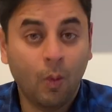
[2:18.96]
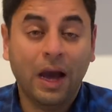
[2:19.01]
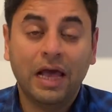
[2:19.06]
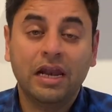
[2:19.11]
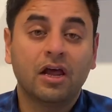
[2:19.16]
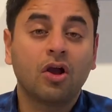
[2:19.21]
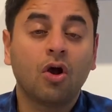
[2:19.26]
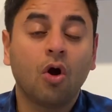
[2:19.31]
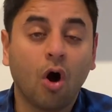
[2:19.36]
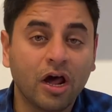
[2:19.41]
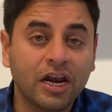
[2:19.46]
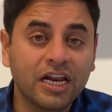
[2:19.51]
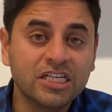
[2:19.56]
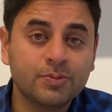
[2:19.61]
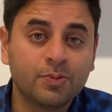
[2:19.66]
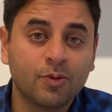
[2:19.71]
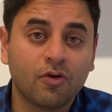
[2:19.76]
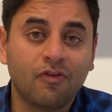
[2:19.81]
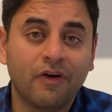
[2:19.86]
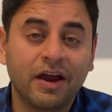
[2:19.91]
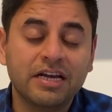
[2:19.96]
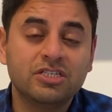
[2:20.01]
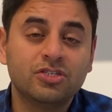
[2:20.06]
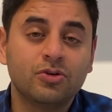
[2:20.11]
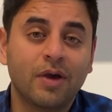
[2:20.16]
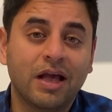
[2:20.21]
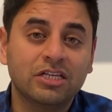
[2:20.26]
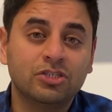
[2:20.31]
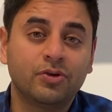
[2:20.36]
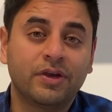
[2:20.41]
While a college
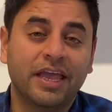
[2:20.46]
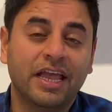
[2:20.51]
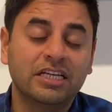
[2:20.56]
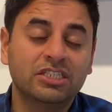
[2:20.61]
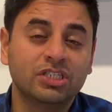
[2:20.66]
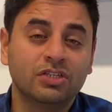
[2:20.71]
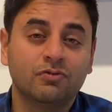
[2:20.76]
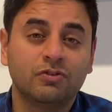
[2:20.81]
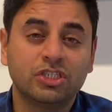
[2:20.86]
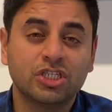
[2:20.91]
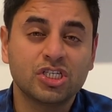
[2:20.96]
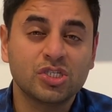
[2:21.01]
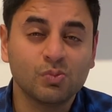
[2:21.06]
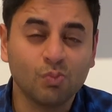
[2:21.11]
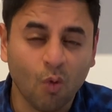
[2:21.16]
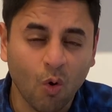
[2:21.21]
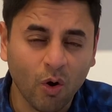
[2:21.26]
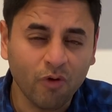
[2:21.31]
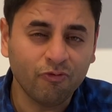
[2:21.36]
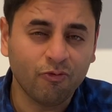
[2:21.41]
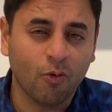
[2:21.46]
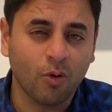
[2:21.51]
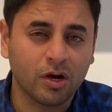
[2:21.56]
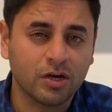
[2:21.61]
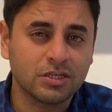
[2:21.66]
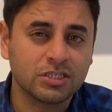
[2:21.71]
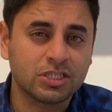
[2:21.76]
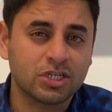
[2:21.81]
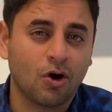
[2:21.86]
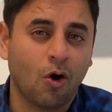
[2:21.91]
provides you education which is more
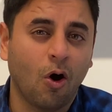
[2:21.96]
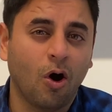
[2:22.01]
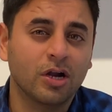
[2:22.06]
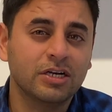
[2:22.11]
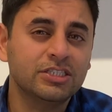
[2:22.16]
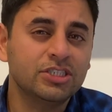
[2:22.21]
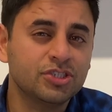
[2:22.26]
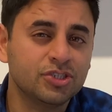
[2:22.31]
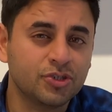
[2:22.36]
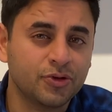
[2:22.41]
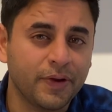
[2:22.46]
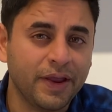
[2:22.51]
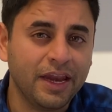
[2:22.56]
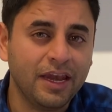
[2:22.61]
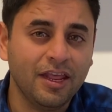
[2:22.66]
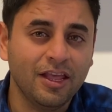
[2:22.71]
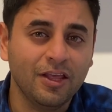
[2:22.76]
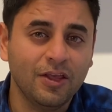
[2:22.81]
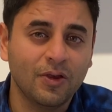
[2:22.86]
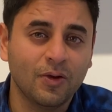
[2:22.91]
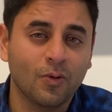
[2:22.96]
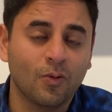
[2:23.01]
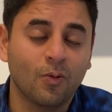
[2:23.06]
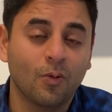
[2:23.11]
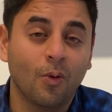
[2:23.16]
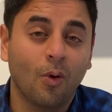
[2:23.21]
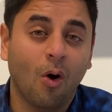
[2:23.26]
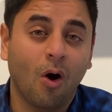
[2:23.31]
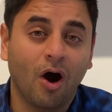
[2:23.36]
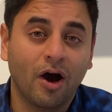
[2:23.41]
focused on training
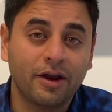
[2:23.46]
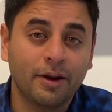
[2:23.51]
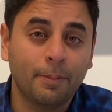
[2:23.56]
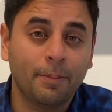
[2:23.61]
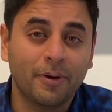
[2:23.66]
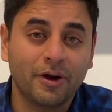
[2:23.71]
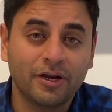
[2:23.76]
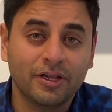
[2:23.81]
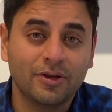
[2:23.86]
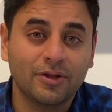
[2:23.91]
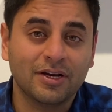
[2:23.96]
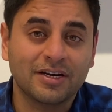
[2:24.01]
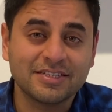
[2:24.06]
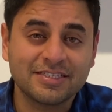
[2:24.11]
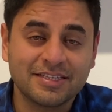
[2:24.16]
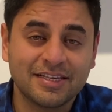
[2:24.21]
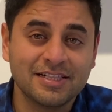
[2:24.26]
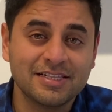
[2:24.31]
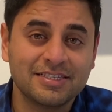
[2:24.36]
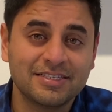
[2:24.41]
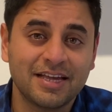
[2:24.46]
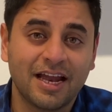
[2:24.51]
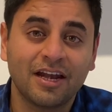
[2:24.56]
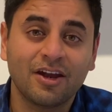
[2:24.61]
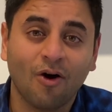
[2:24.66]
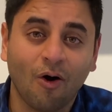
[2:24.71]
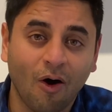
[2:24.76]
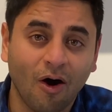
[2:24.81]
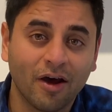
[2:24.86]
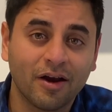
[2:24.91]
you on a particular skill
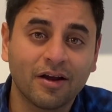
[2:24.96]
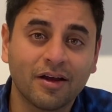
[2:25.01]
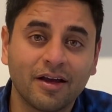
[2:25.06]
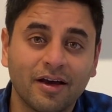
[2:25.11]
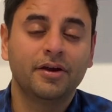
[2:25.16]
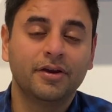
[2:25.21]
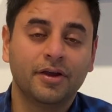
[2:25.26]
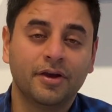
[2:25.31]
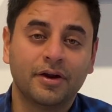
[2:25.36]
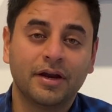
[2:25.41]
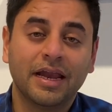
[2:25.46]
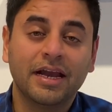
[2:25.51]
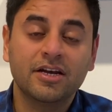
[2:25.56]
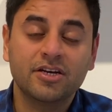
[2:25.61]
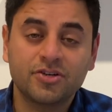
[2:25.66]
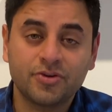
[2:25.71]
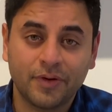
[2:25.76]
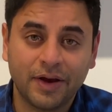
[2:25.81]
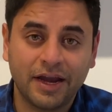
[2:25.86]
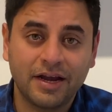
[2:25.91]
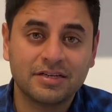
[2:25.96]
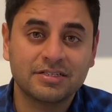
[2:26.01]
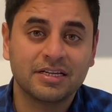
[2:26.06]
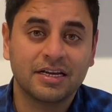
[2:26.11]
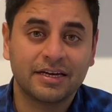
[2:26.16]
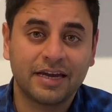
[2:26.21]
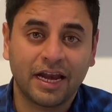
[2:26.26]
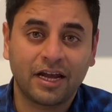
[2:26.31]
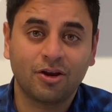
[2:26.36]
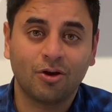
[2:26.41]
set or career in
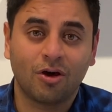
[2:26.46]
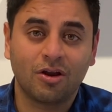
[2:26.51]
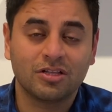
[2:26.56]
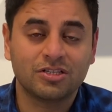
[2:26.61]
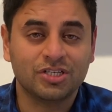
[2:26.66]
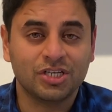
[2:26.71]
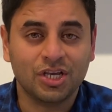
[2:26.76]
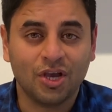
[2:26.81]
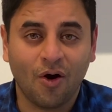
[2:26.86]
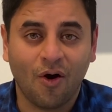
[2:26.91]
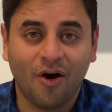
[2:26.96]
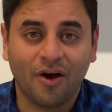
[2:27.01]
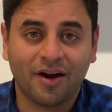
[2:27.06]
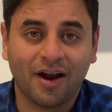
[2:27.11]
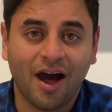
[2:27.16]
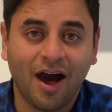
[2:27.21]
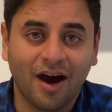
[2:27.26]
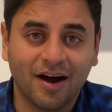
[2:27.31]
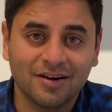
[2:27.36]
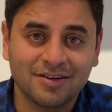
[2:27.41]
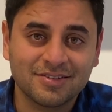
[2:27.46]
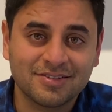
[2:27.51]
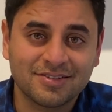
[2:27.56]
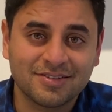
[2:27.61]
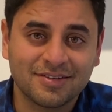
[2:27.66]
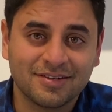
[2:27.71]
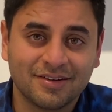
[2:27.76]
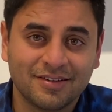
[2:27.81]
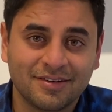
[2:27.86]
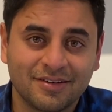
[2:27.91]
trades, technology or
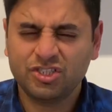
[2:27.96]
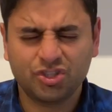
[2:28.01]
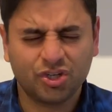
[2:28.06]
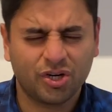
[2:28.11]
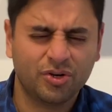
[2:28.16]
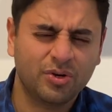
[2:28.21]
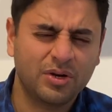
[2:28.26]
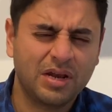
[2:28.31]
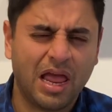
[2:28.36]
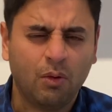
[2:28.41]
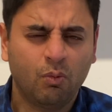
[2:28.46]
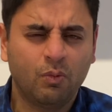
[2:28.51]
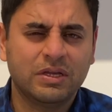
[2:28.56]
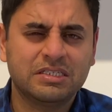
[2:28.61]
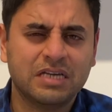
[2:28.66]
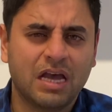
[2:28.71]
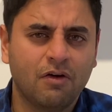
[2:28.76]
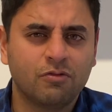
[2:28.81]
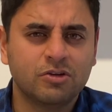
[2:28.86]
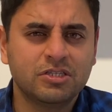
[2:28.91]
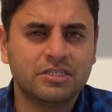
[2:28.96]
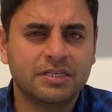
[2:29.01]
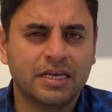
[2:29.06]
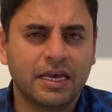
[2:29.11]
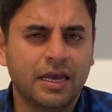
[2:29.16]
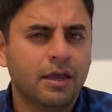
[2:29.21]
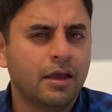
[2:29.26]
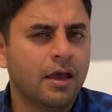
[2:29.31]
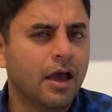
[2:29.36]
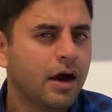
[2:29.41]
arts. In general language, I would
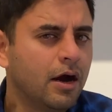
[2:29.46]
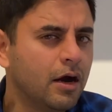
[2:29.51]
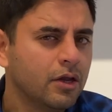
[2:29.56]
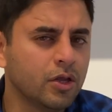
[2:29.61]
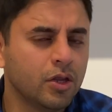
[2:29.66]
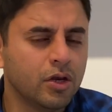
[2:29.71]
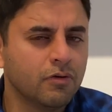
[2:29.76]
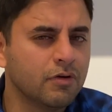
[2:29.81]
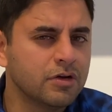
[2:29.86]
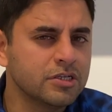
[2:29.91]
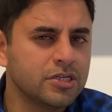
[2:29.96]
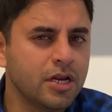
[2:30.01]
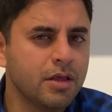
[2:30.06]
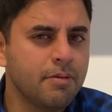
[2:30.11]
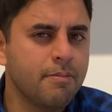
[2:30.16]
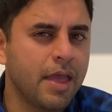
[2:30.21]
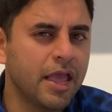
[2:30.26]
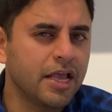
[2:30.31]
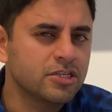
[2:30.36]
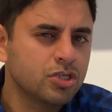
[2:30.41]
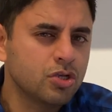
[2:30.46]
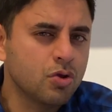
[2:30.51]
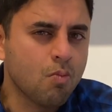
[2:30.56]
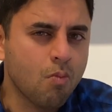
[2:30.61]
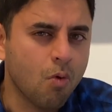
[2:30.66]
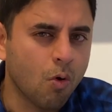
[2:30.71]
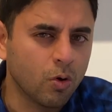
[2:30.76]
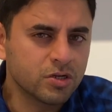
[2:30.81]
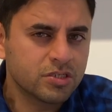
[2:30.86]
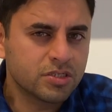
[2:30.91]
say a university makes
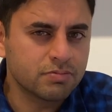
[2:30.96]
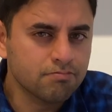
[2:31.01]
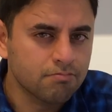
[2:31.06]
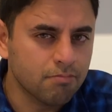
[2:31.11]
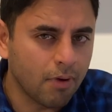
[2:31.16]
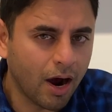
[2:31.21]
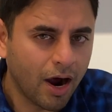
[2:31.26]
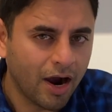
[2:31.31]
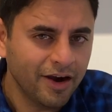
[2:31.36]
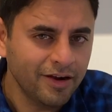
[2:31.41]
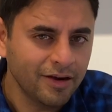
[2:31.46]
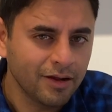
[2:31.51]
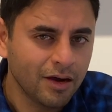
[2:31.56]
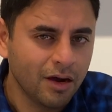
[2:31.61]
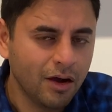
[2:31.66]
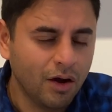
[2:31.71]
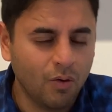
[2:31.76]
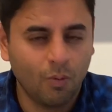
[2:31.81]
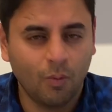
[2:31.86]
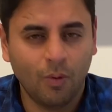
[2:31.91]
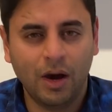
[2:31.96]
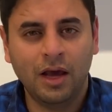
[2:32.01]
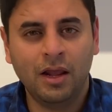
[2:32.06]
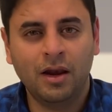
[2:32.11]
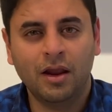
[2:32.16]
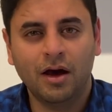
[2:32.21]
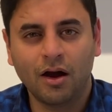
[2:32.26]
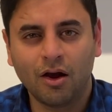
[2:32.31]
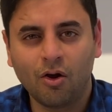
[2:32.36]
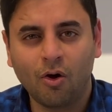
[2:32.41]
you more smart,
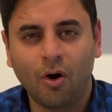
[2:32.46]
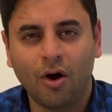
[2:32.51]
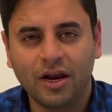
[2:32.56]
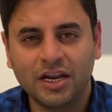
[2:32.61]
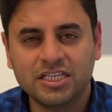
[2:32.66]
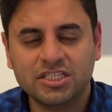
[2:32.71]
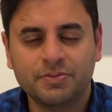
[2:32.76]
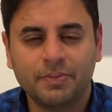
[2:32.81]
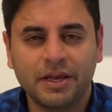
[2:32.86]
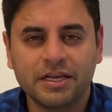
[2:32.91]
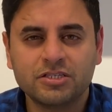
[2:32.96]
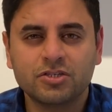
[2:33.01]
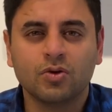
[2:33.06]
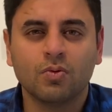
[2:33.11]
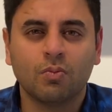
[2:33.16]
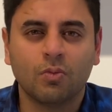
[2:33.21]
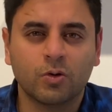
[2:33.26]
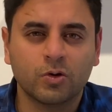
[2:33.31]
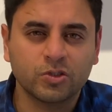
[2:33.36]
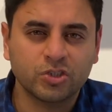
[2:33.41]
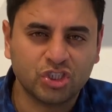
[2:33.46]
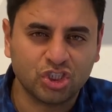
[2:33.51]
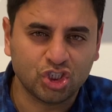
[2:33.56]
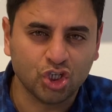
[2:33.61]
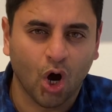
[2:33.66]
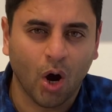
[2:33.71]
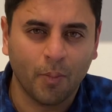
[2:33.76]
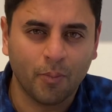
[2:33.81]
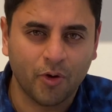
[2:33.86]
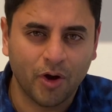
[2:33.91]
while a college makes you more
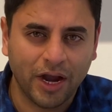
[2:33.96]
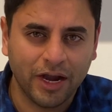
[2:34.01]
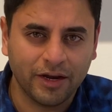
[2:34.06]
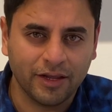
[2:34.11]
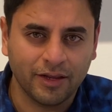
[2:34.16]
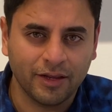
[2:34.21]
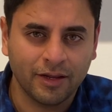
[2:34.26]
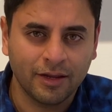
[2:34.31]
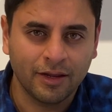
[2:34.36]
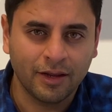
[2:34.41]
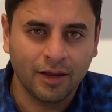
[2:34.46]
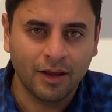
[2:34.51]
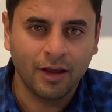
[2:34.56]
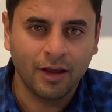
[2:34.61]
job ready.